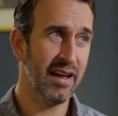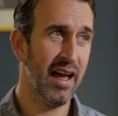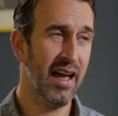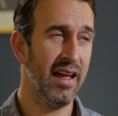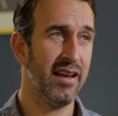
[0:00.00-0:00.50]

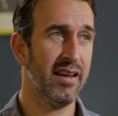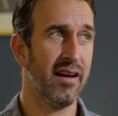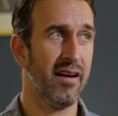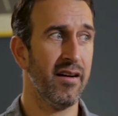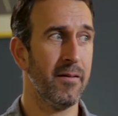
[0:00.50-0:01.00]
And
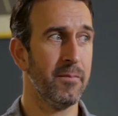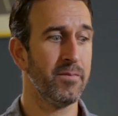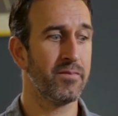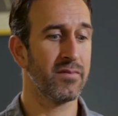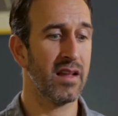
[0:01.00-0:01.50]

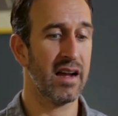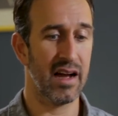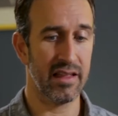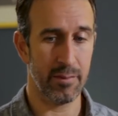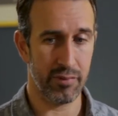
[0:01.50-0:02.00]
I
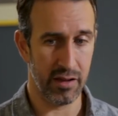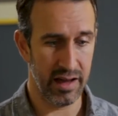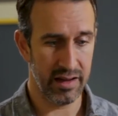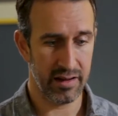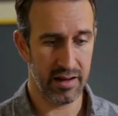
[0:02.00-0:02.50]
got the
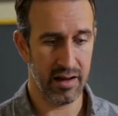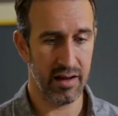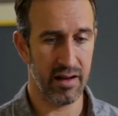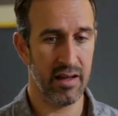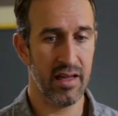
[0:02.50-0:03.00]
play,
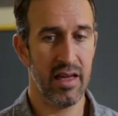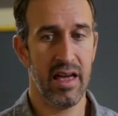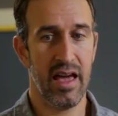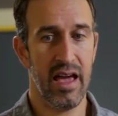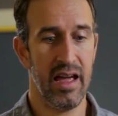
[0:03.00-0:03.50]

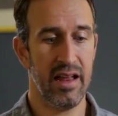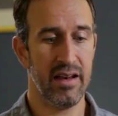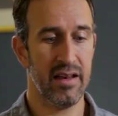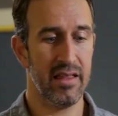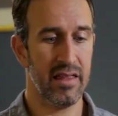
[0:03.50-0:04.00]

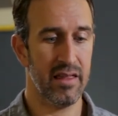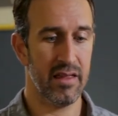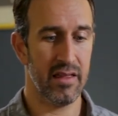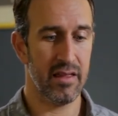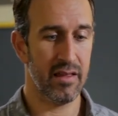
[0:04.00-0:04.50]
and
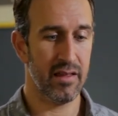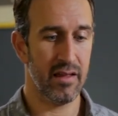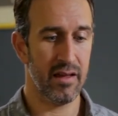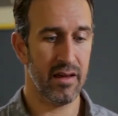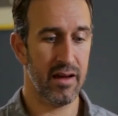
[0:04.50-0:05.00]

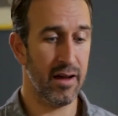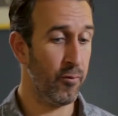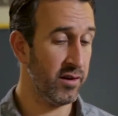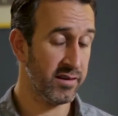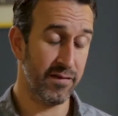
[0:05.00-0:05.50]
once I